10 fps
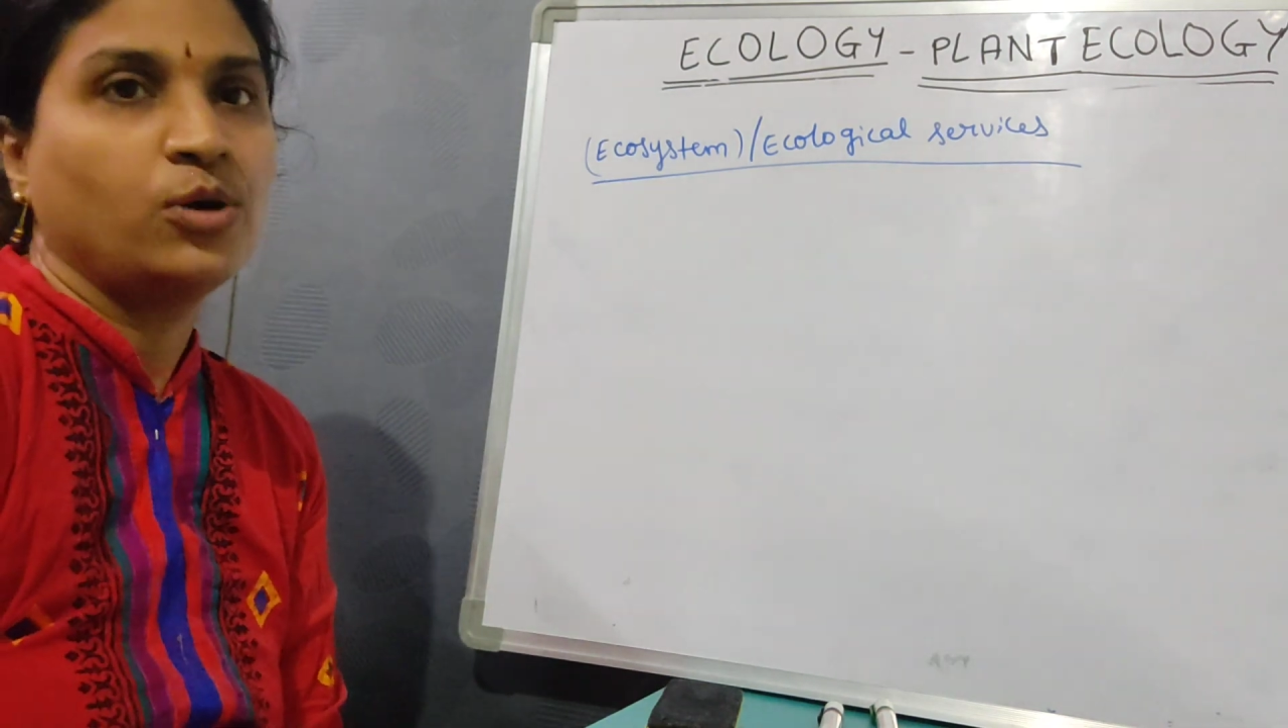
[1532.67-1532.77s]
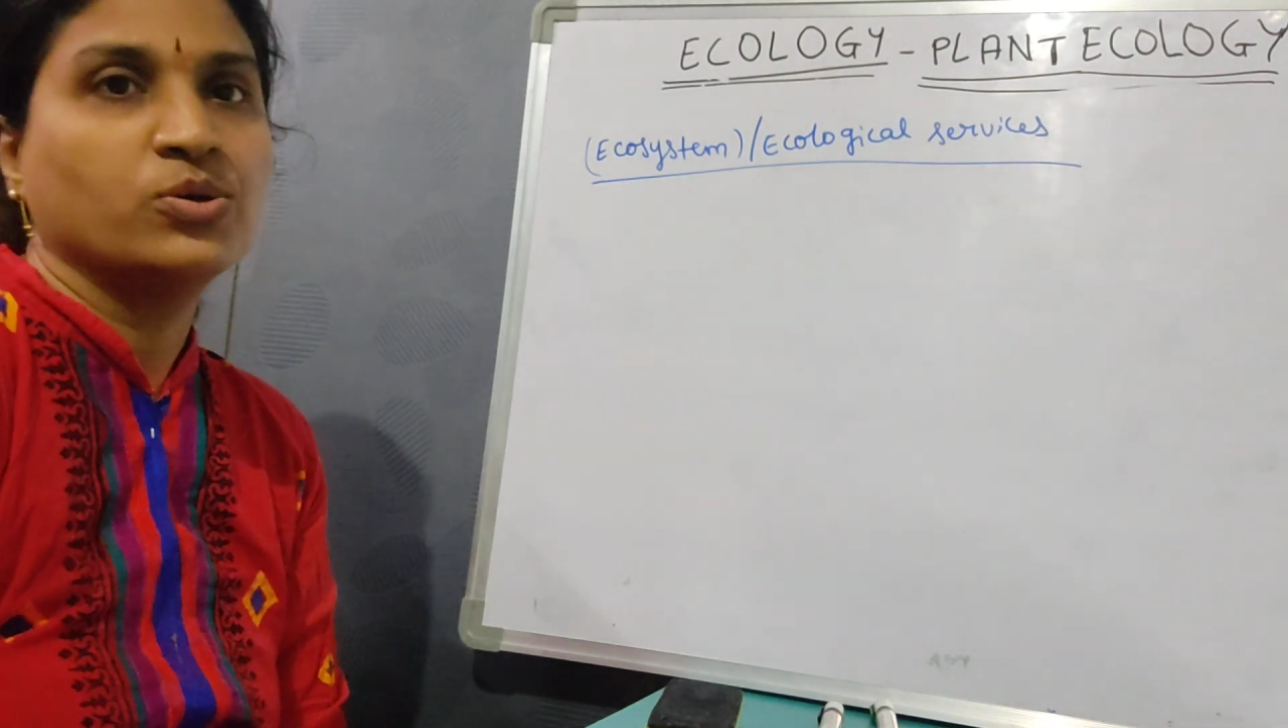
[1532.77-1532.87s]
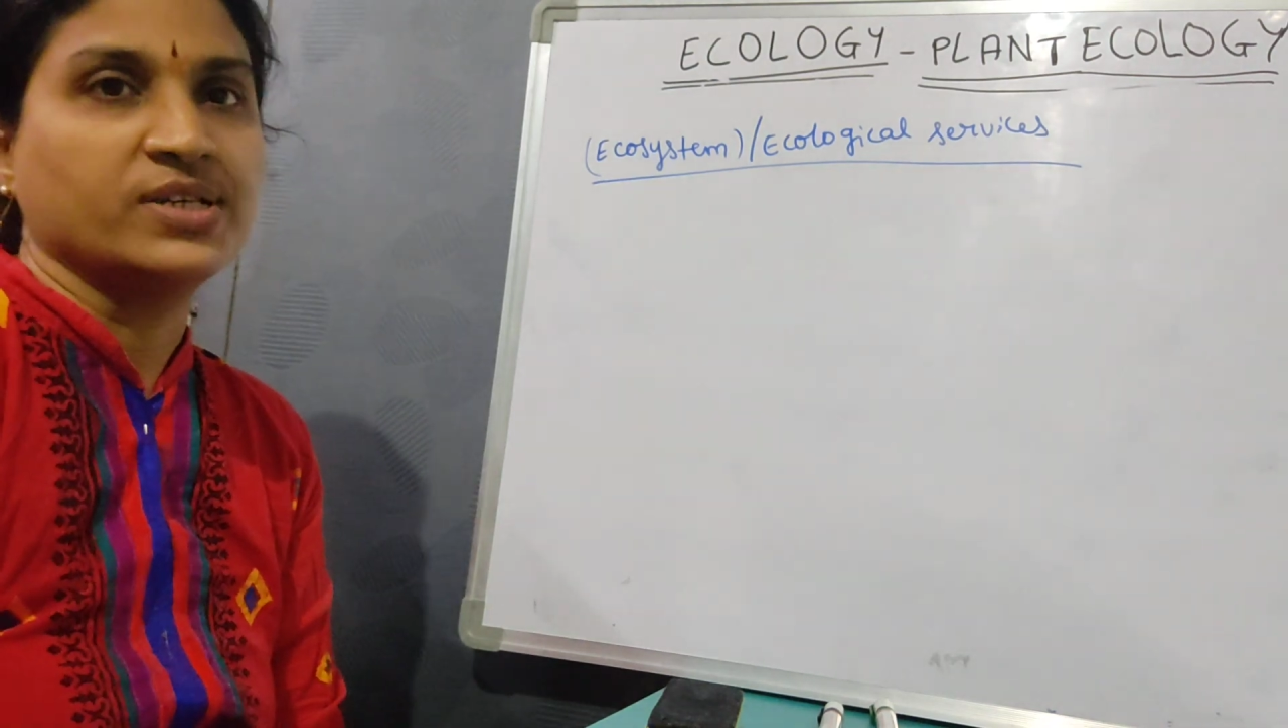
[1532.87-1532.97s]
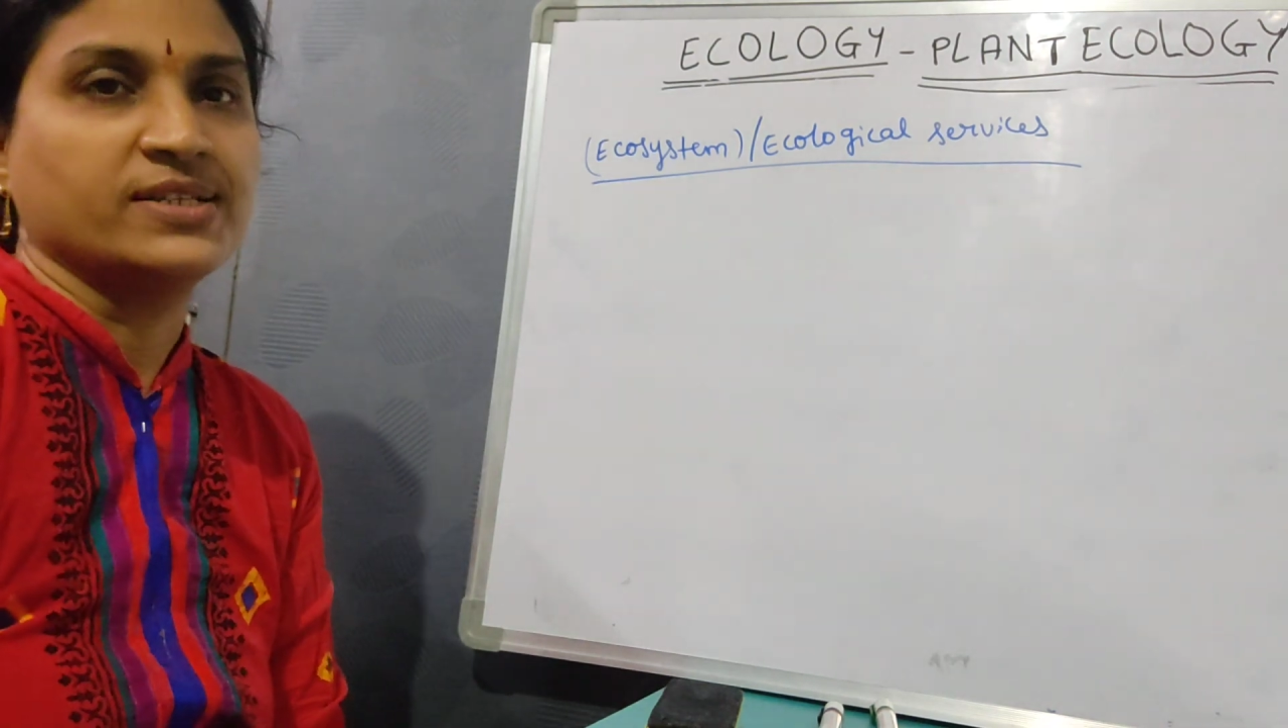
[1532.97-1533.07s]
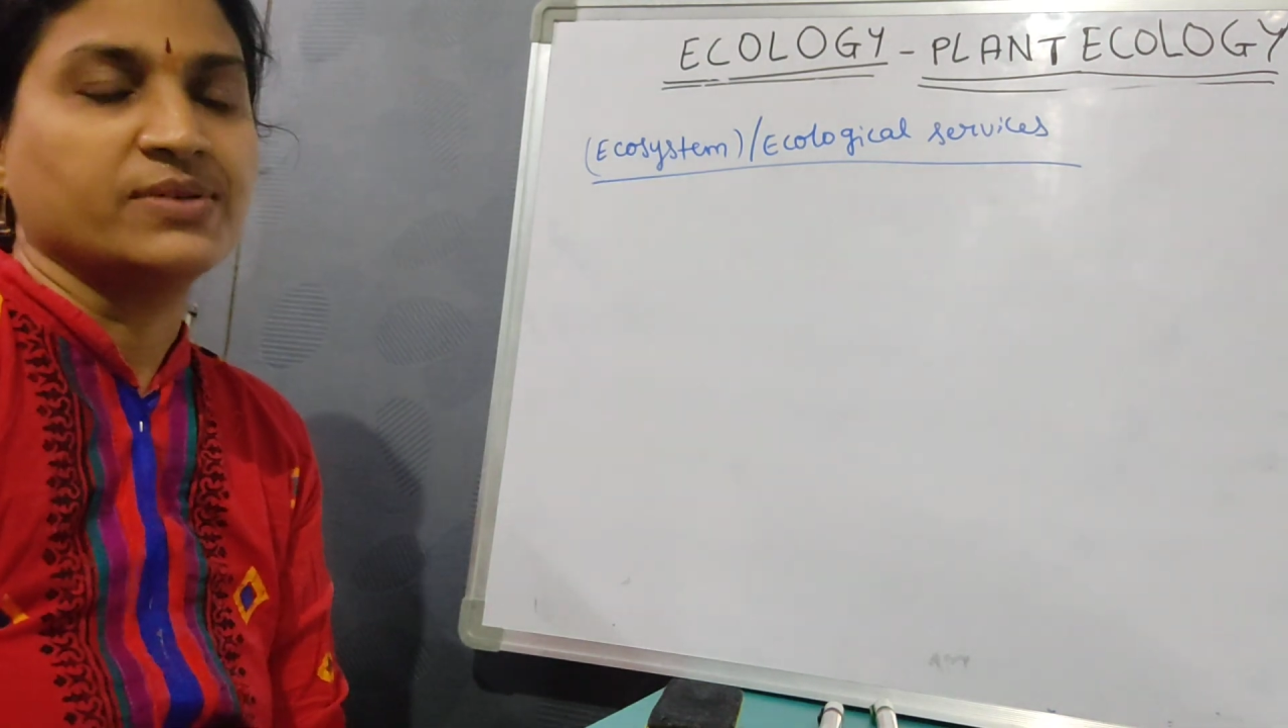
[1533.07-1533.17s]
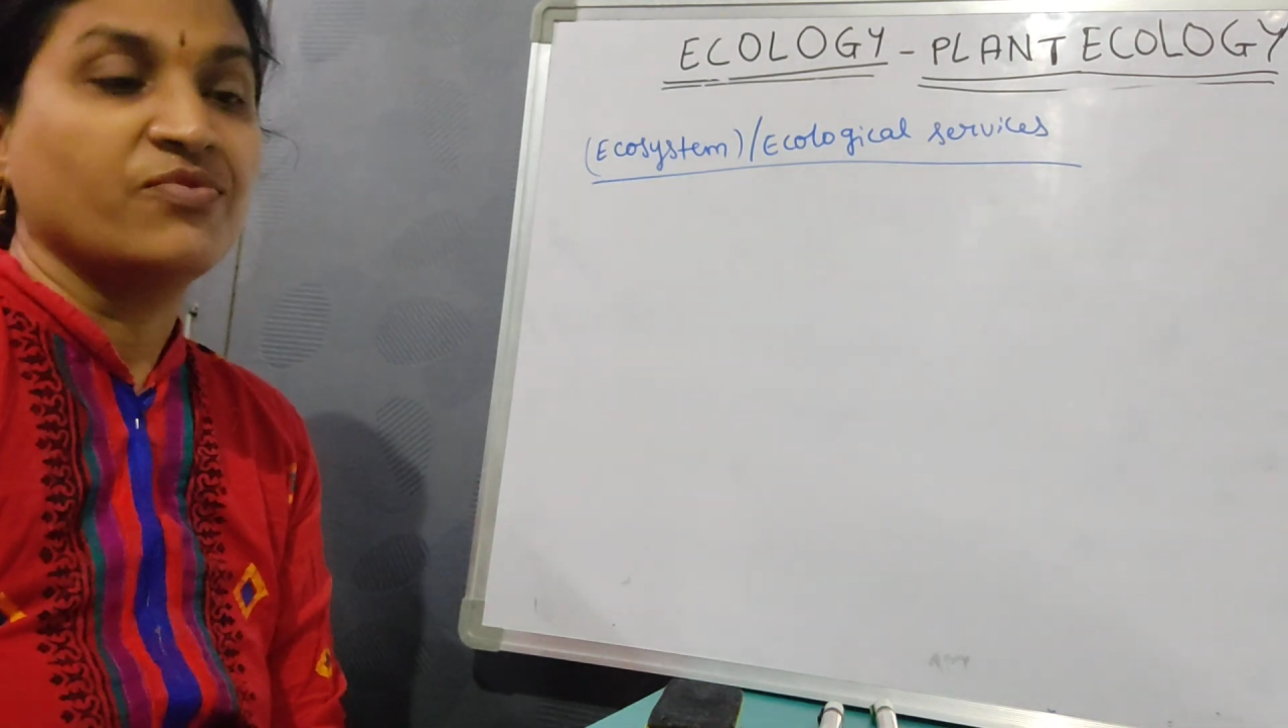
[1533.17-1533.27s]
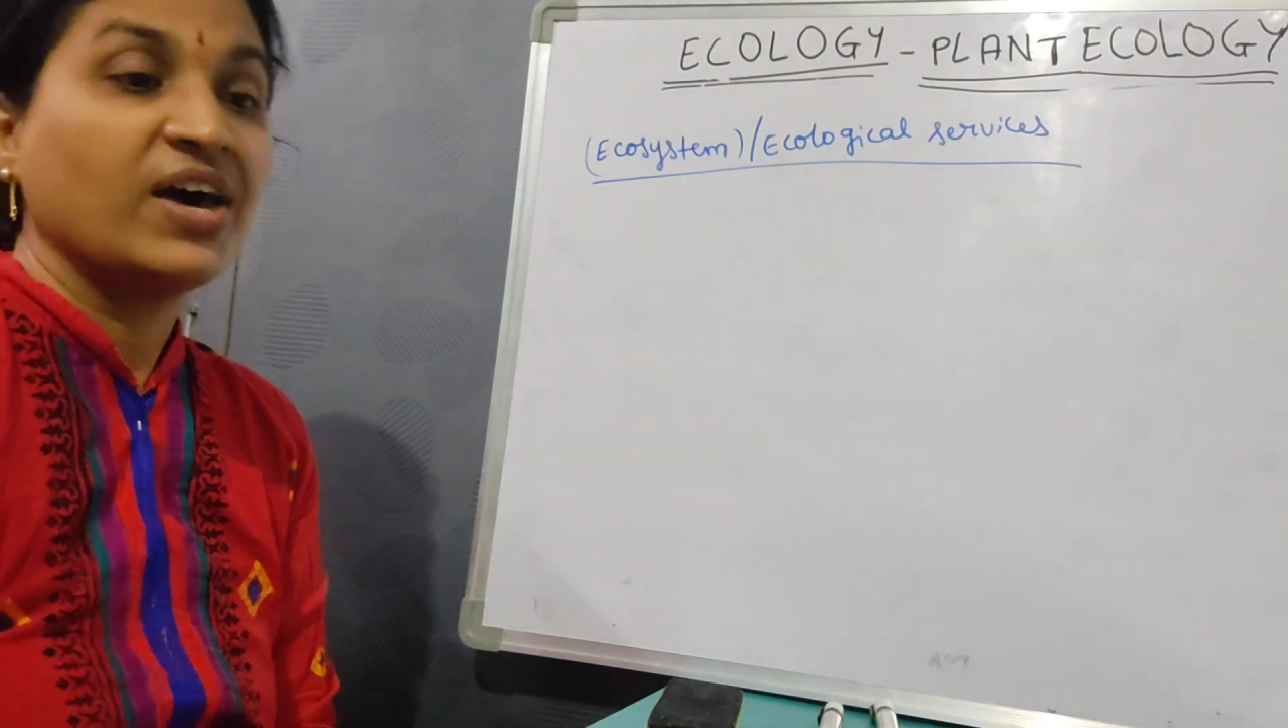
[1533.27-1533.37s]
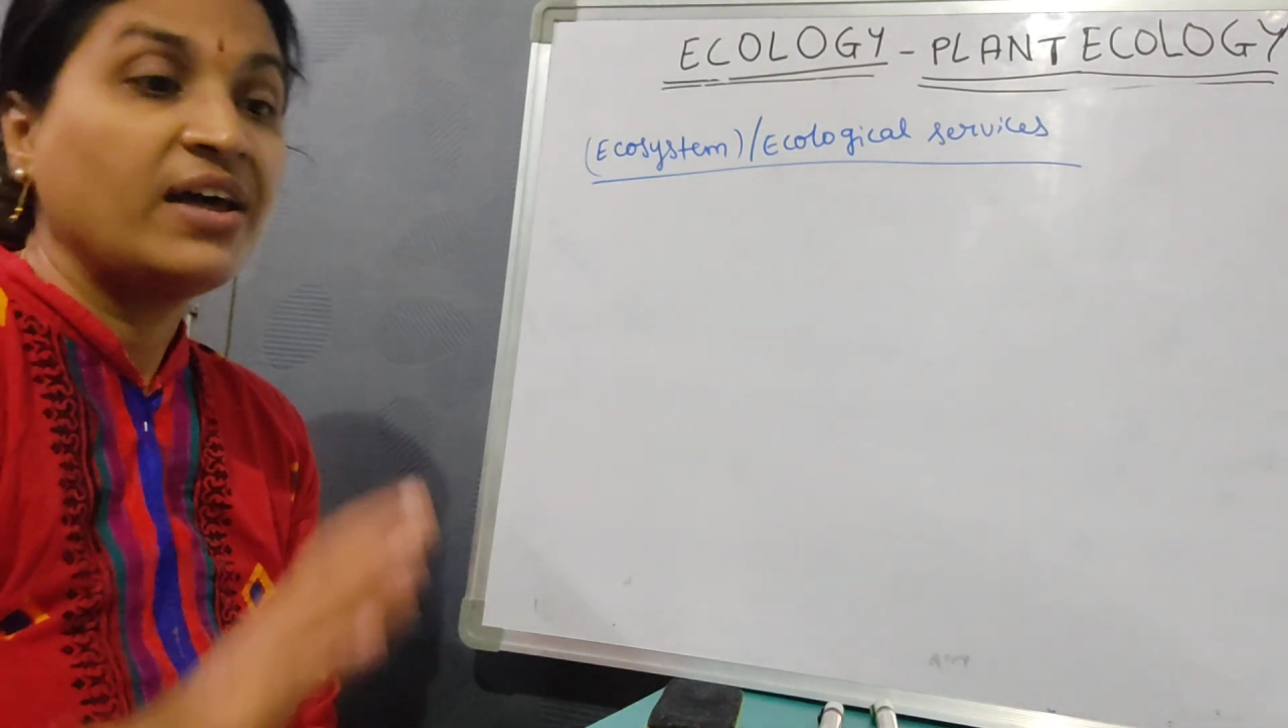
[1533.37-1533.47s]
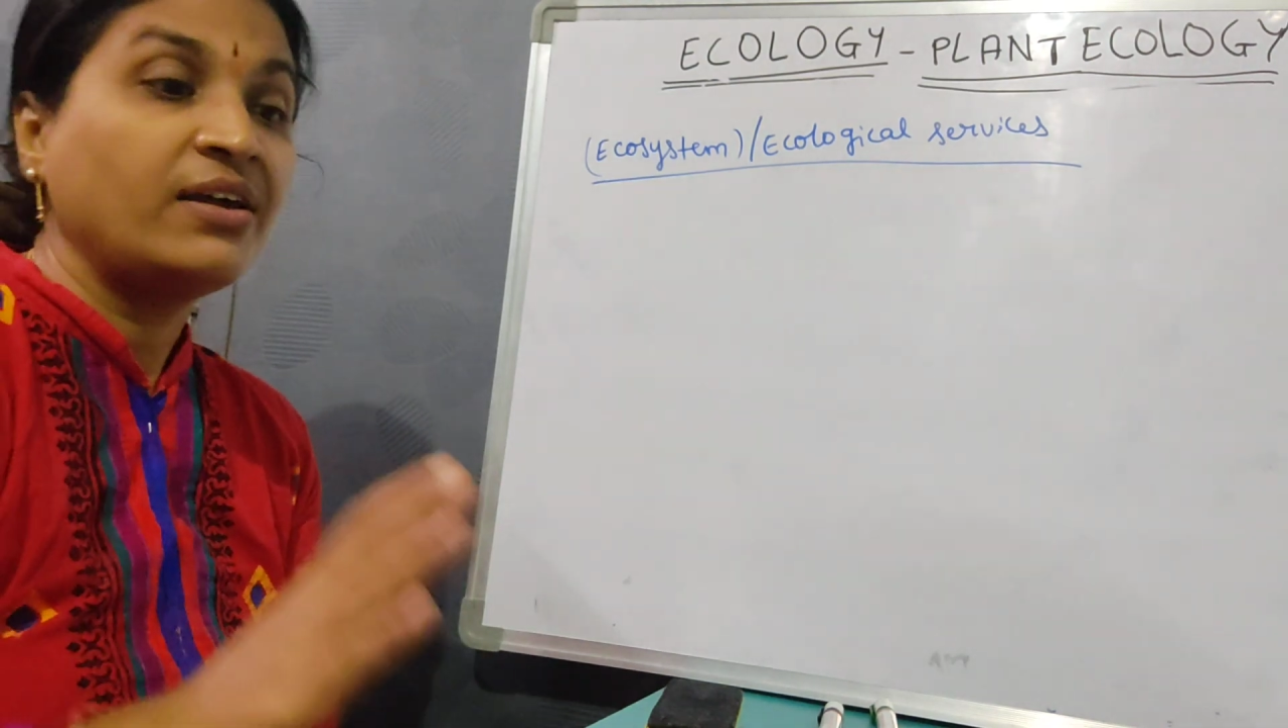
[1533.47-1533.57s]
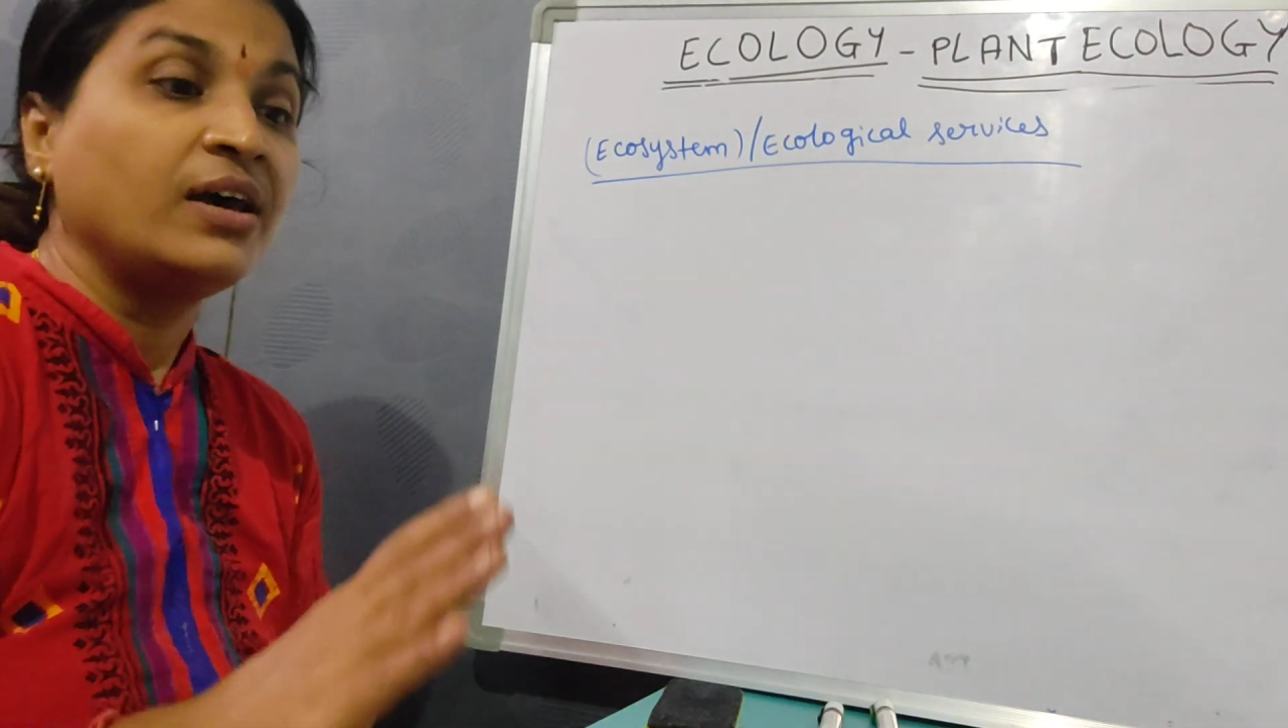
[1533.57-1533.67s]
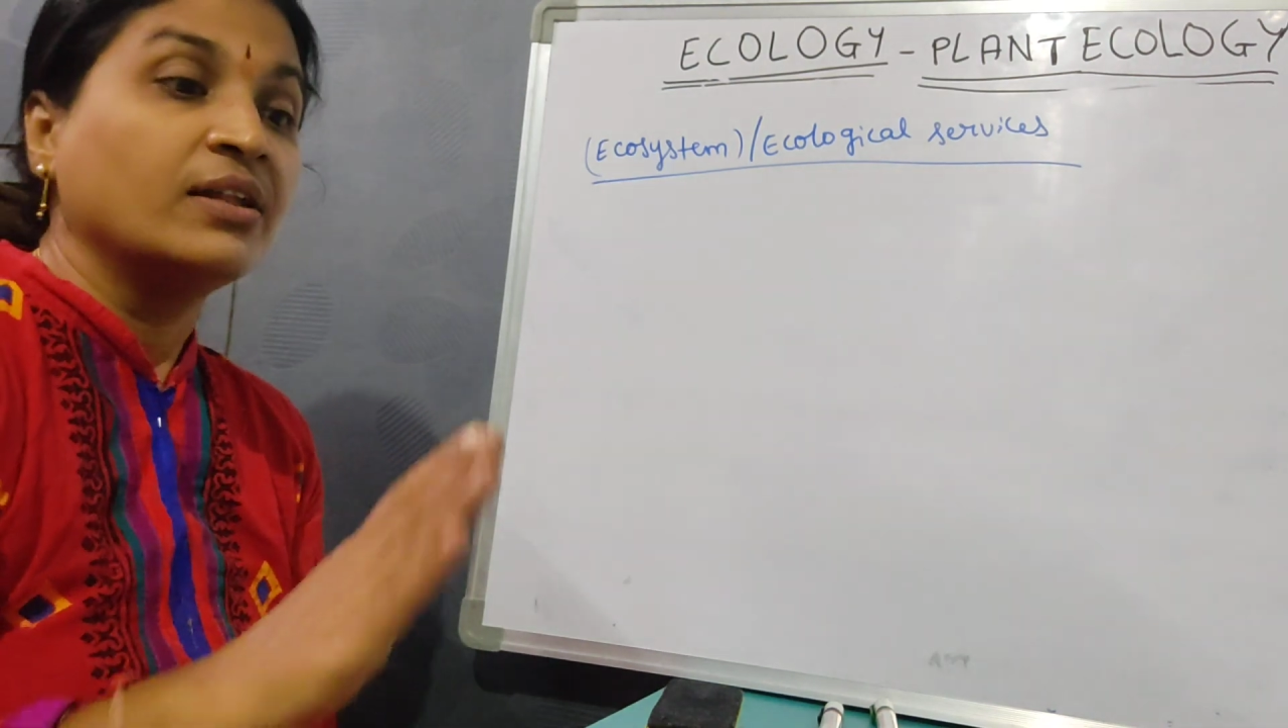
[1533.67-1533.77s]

ecosystem, where